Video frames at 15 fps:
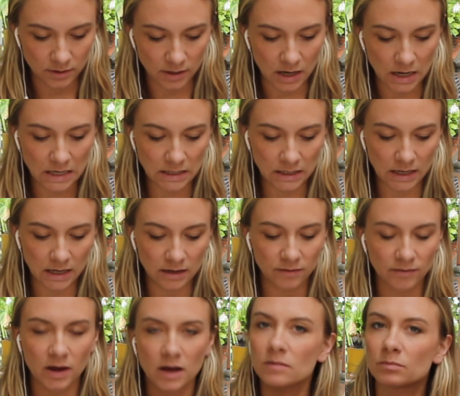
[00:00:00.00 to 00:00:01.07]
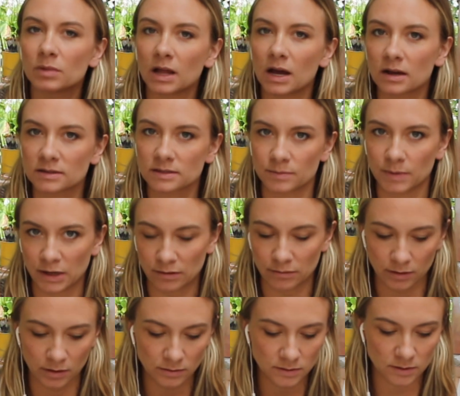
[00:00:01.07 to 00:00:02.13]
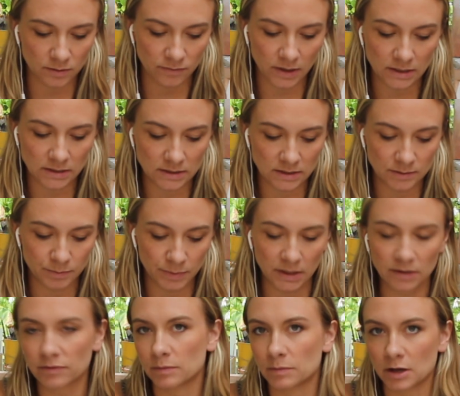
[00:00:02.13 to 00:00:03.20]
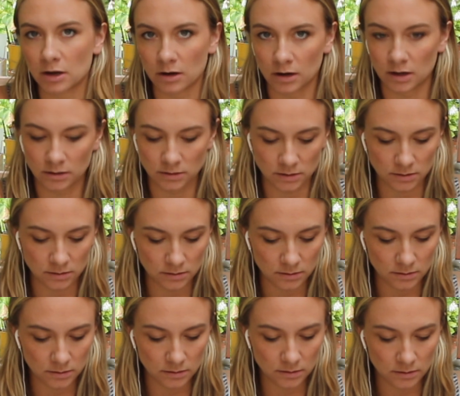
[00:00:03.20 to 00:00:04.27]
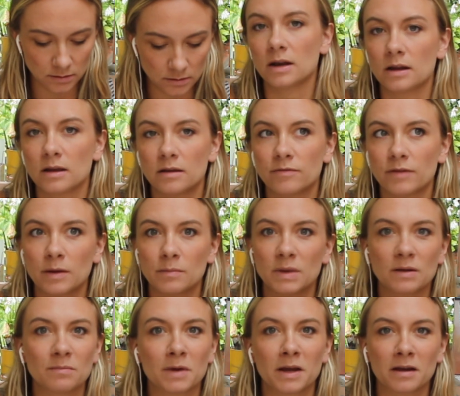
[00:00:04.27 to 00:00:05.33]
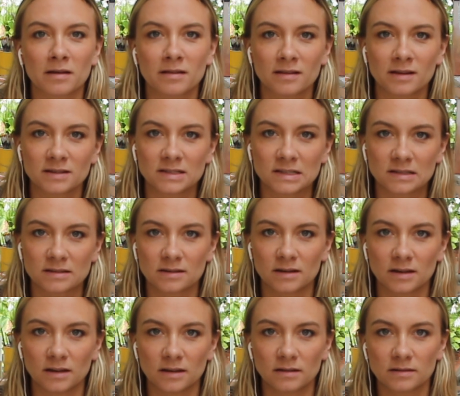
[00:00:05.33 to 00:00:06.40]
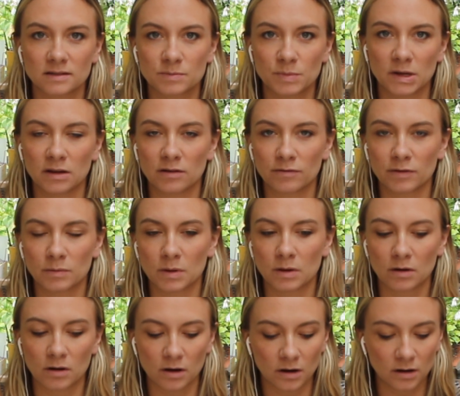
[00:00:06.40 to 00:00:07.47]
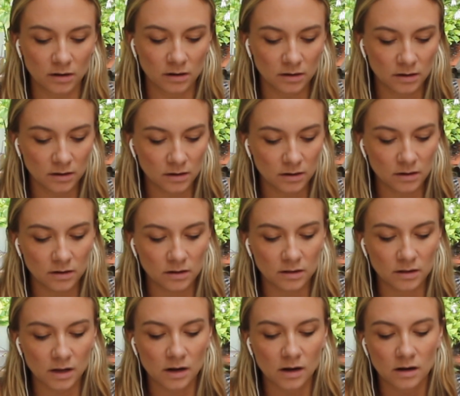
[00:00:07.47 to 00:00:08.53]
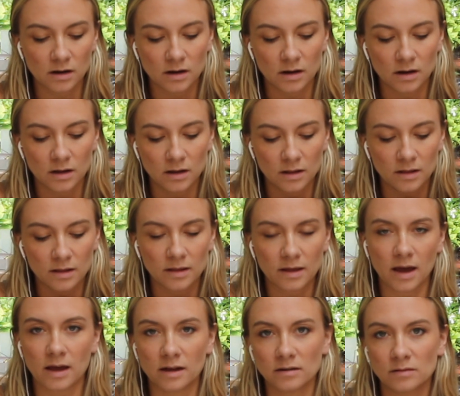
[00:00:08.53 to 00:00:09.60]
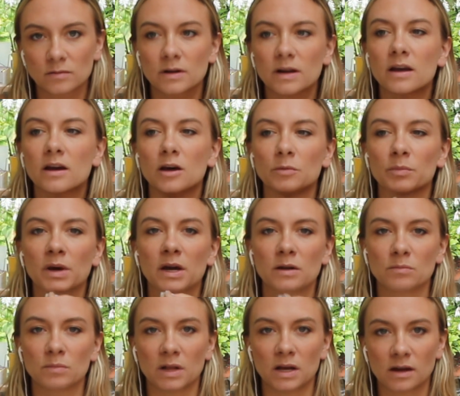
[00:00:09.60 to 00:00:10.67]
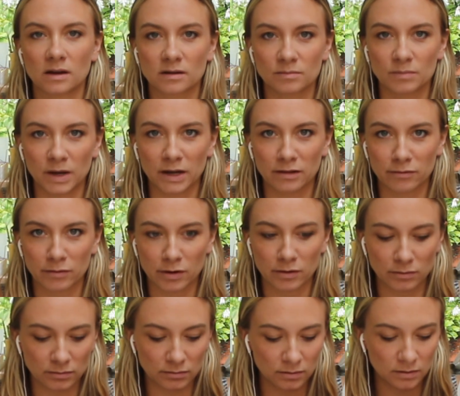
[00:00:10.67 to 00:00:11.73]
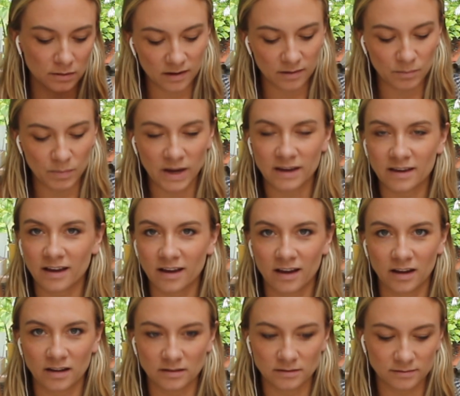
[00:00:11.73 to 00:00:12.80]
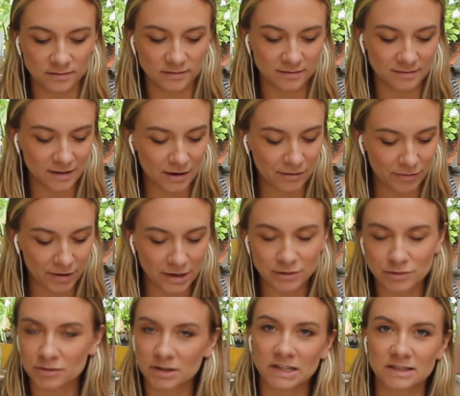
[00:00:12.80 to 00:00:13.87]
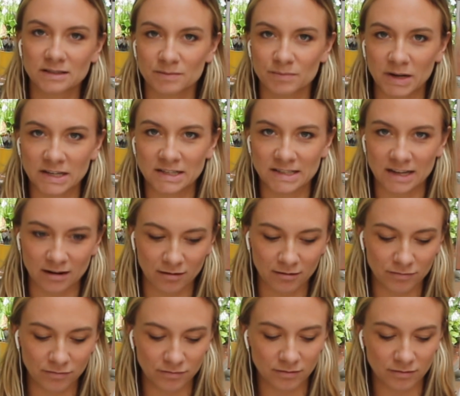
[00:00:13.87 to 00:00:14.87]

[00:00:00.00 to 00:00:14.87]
kind of unblocks my throat. So if I speak from the heart, and if I'm in my authenticity, speaking from the heart, then that would help unblock my throat. My gut, if I trust myself,